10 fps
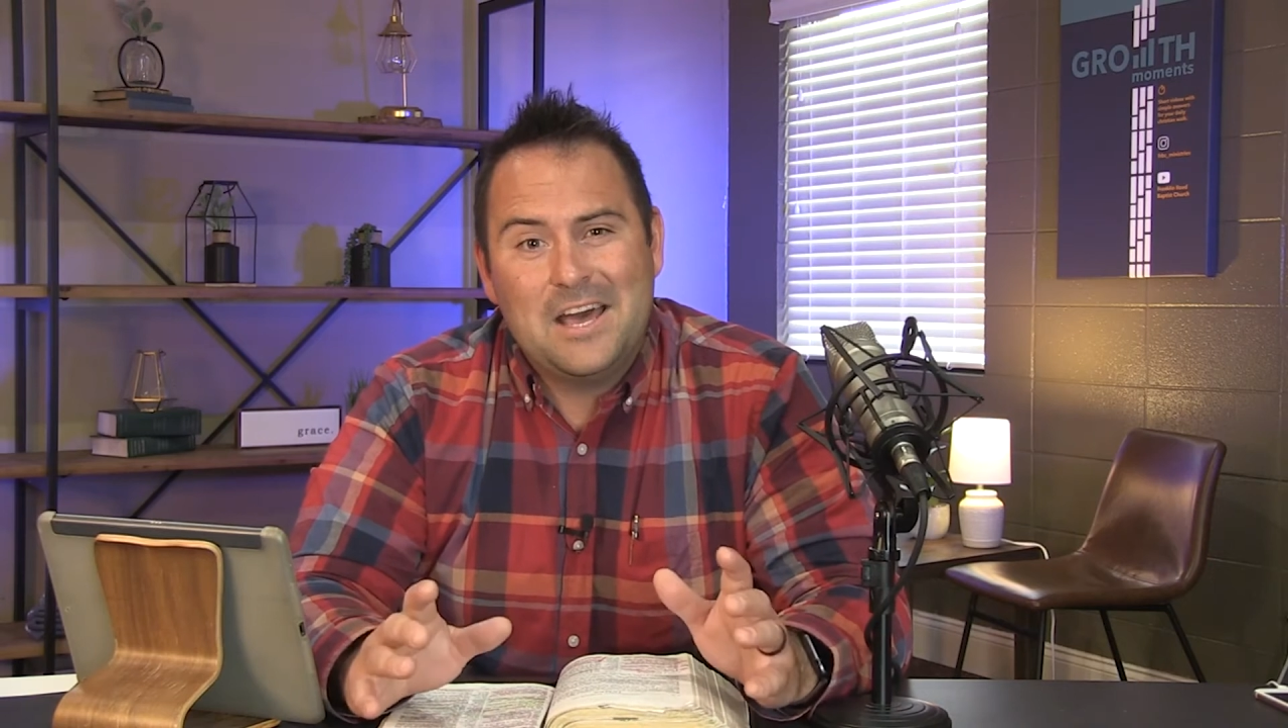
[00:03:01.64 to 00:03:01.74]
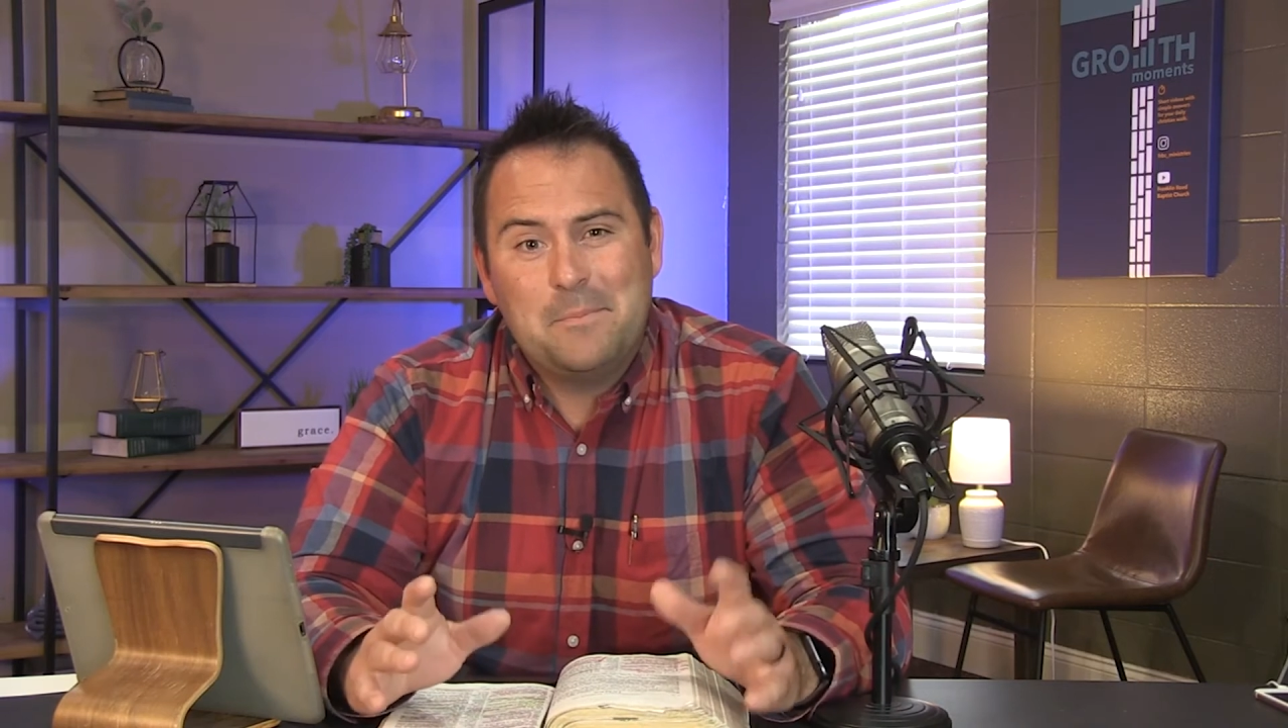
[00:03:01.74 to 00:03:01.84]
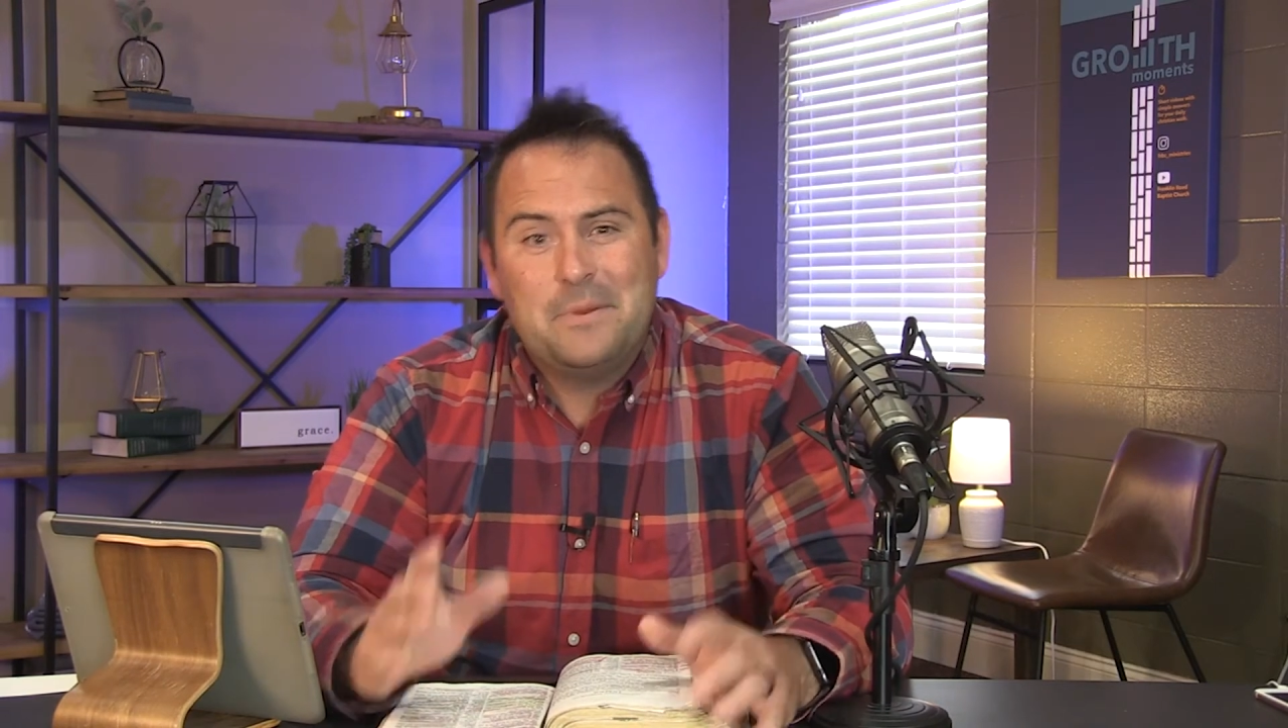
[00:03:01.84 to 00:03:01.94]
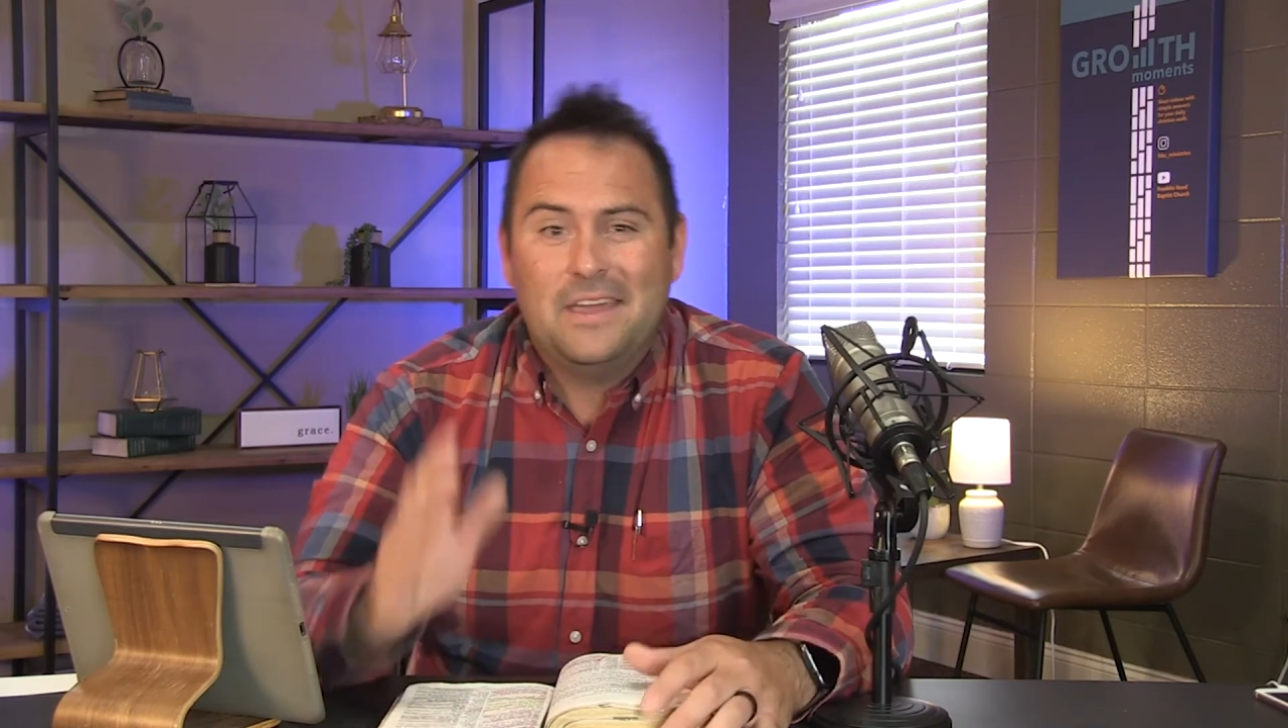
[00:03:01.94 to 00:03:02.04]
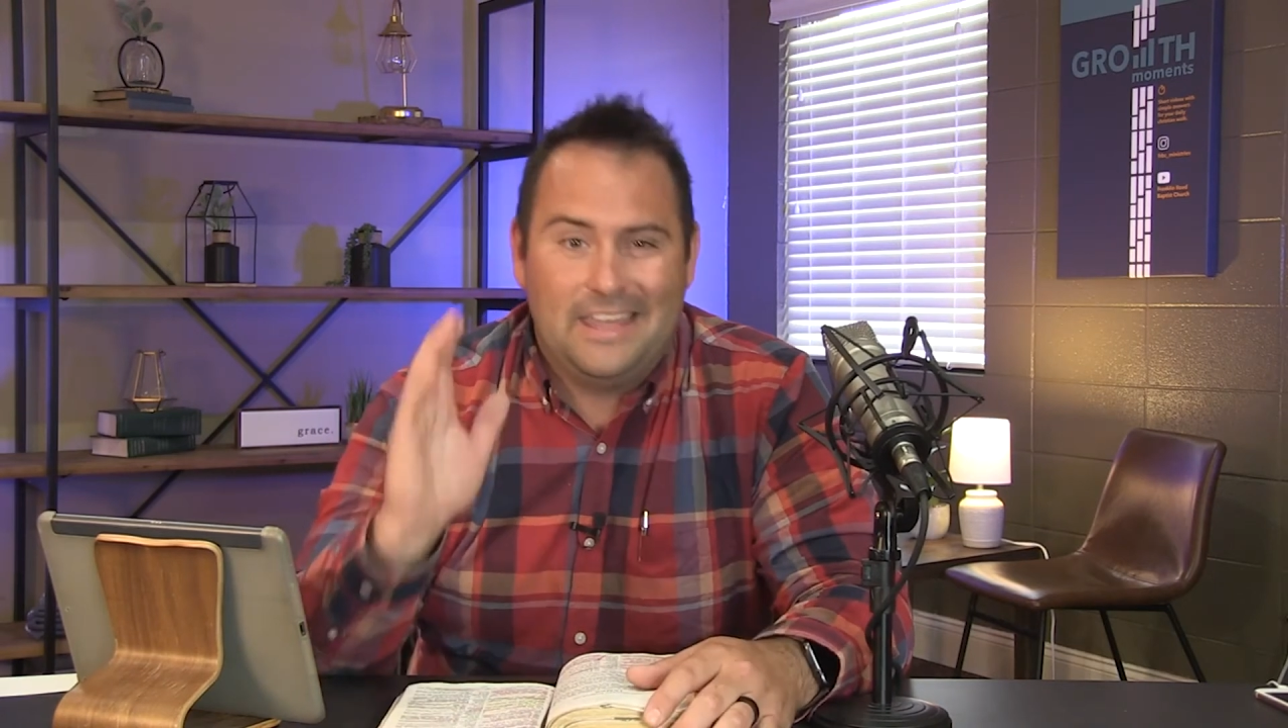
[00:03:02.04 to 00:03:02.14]

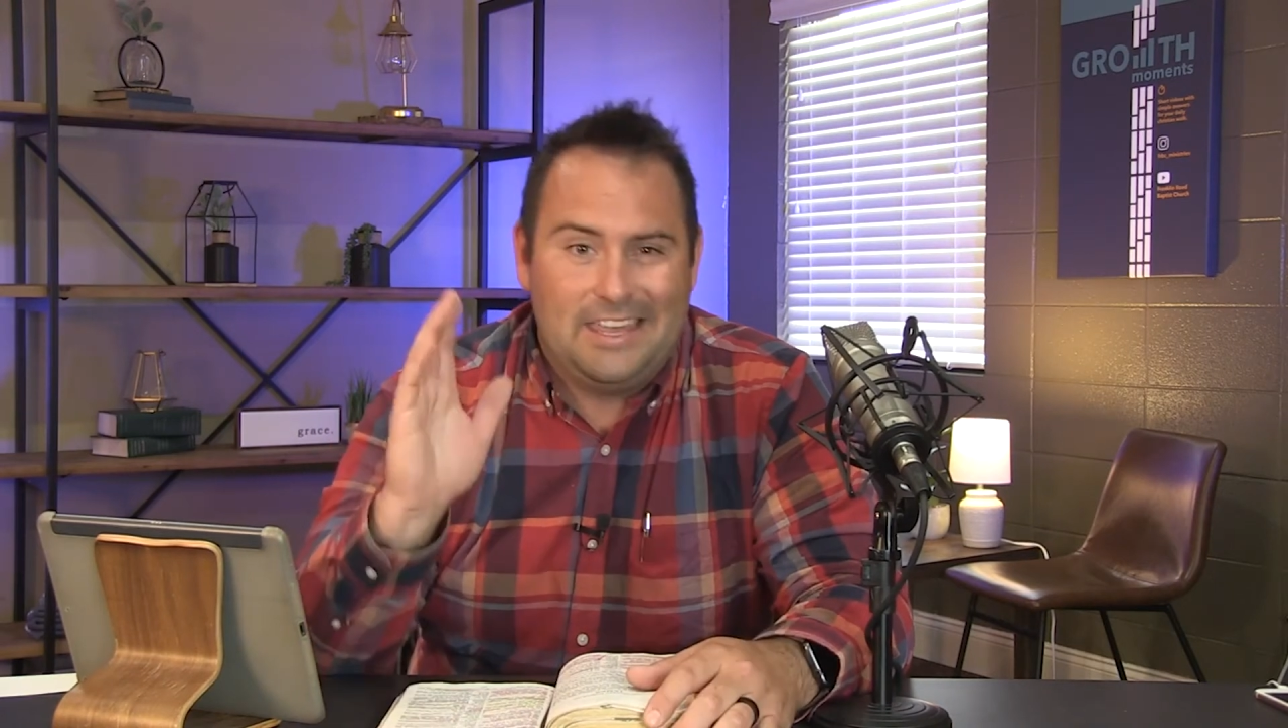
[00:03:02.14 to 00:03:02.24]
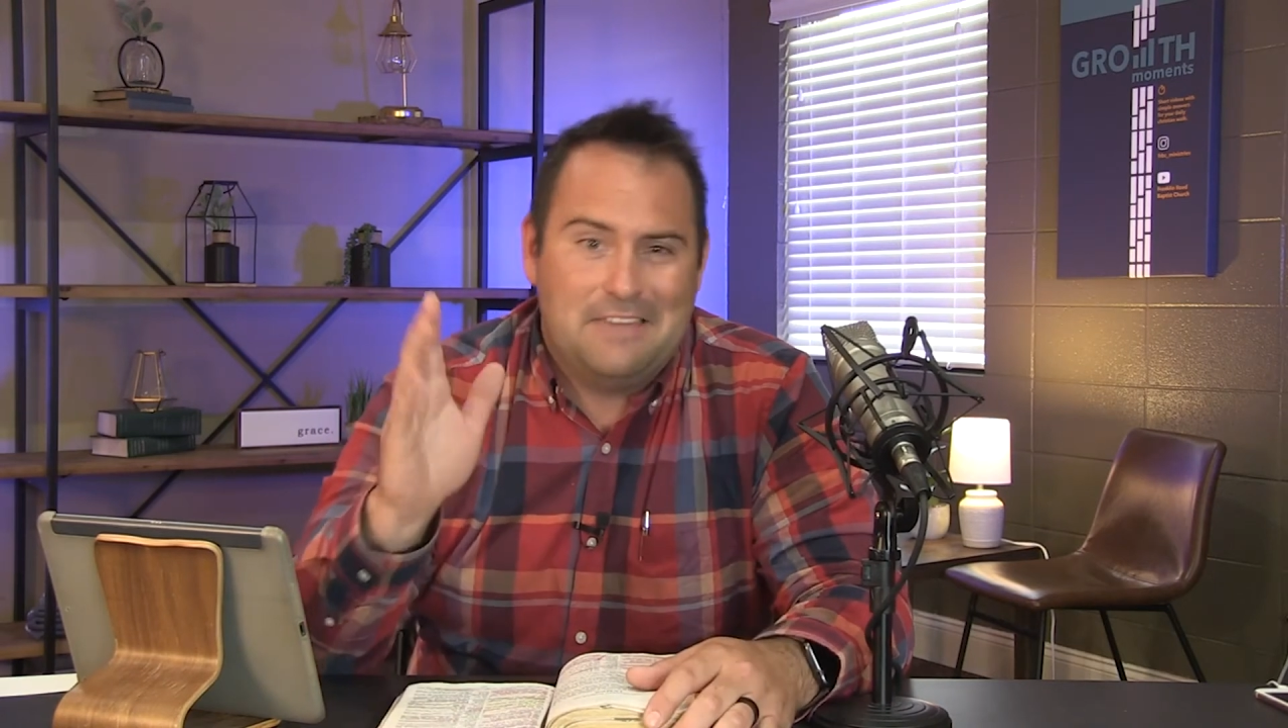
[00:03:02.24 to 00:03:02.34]
up, and